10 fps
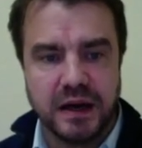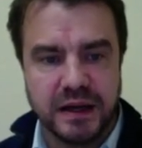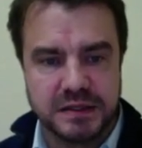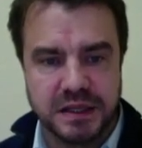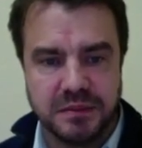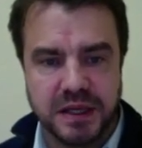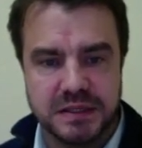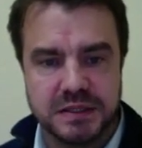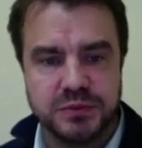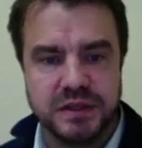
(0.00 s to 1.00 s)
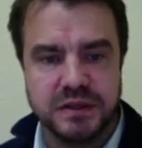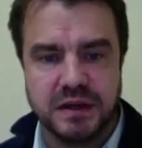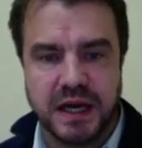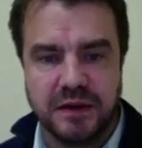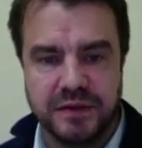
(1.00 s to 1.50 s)
in some cases, we
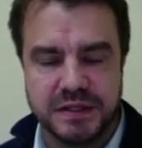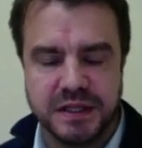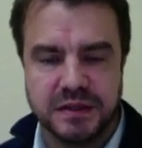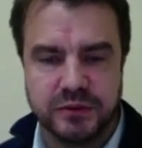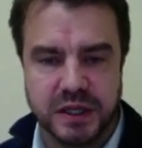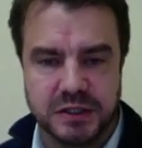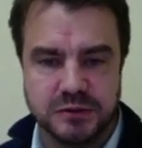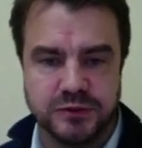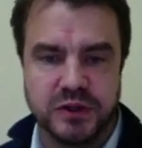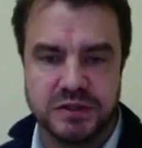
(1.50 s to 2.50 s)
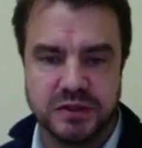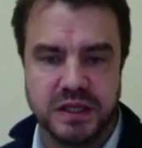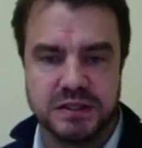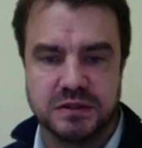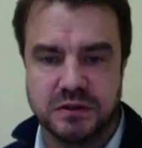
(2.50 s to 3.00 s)
have these interactions for
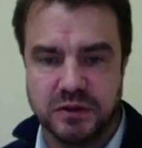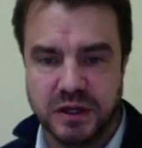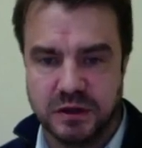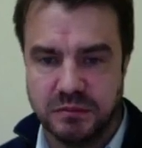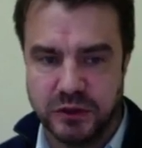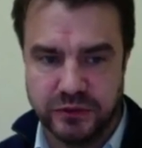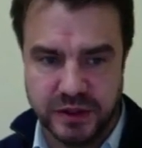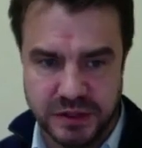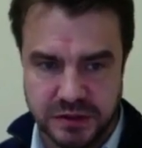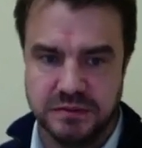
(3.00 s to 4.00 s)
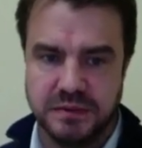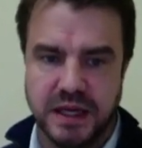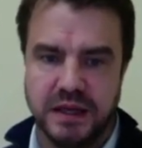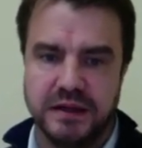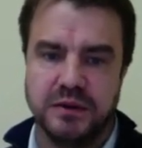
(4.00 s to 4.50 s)
education to look at the moderation.
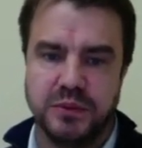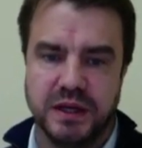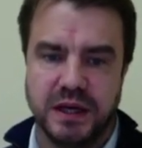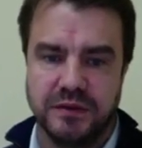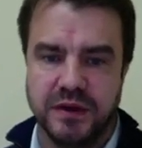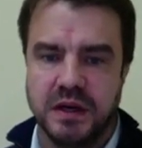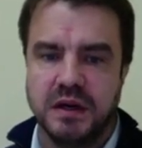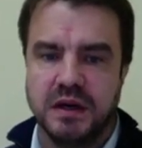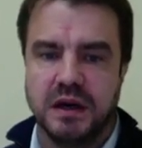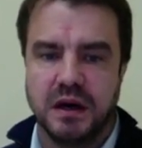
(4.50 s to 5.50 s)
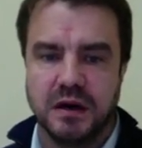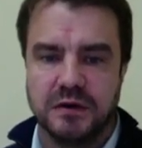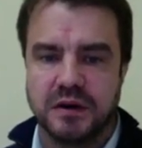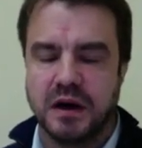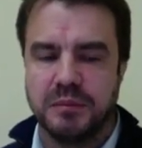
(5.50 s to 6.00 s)
And then we have a
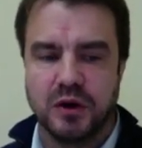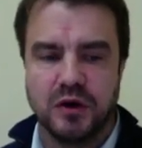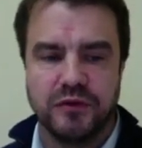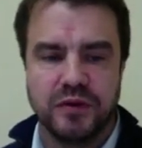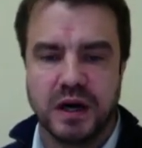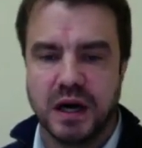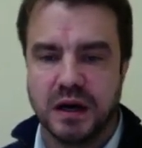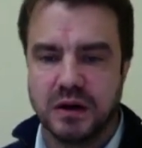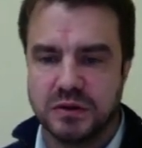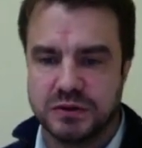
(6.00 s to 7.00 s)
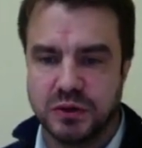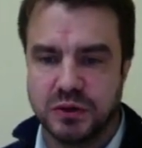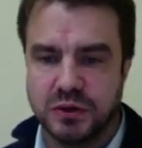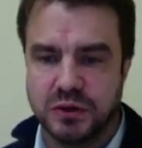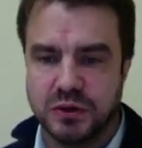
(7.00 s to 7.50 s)
couple of
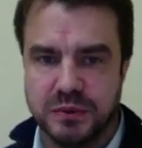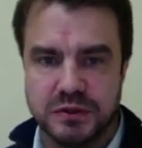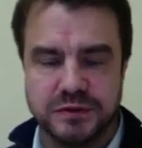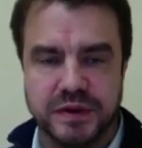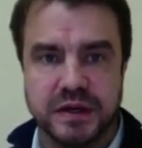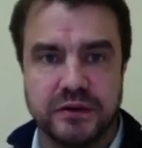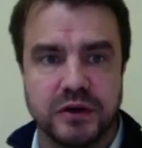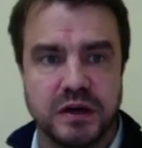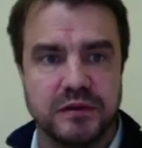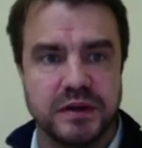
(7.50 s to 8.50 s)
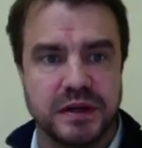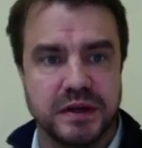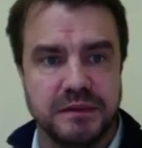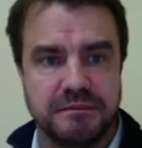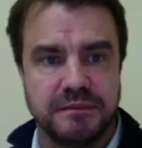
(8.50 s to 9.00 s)
control variables that are relevant here.